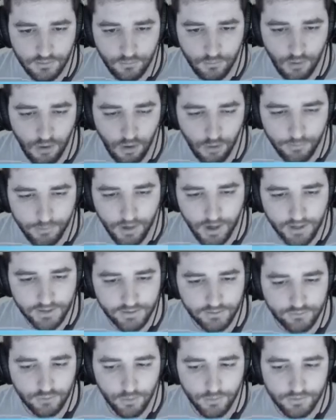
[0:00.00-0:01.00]
Walk behind
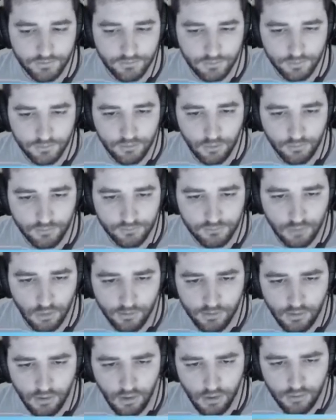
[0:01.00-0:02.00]
and throw it so it goes
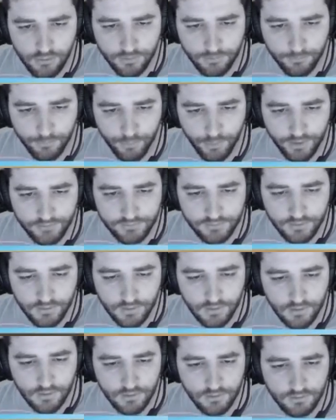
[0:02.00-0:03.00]
lower, or you can press
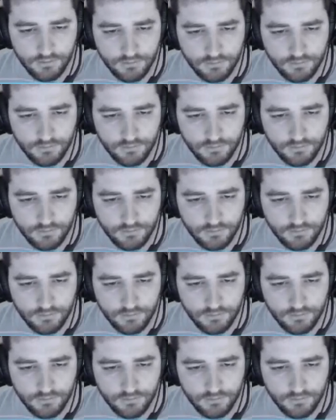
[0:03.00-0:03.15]
the